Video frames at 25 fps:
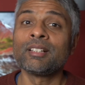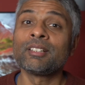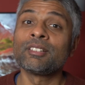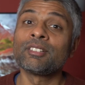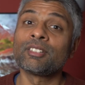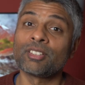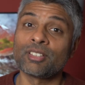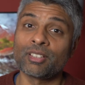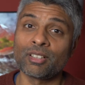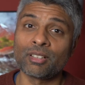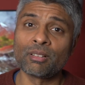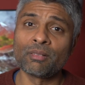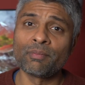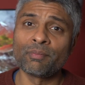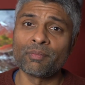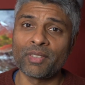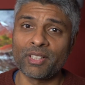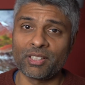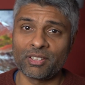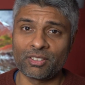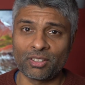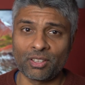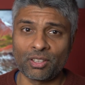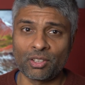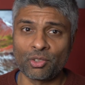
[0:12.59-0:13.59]
Still,
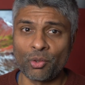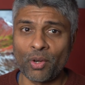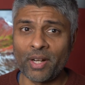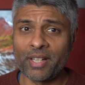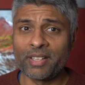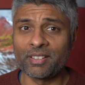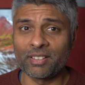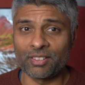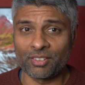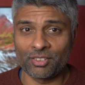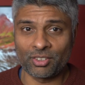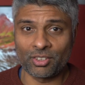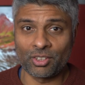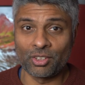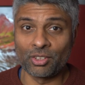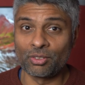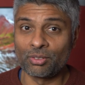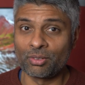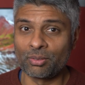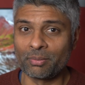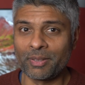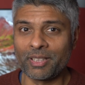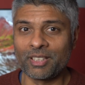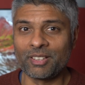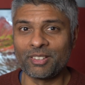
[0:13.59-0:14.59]
it's a great
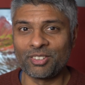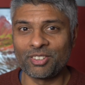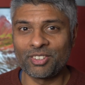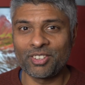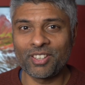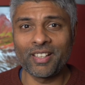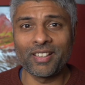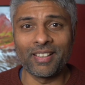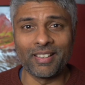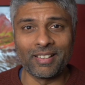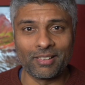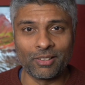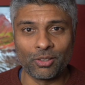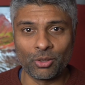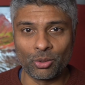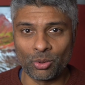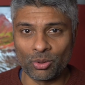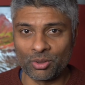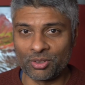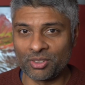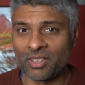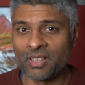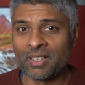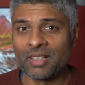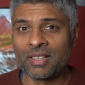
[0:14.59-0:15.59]
excuse for me to stay
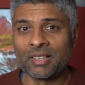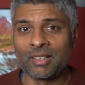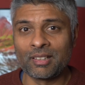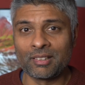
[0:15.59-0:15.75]
indoors,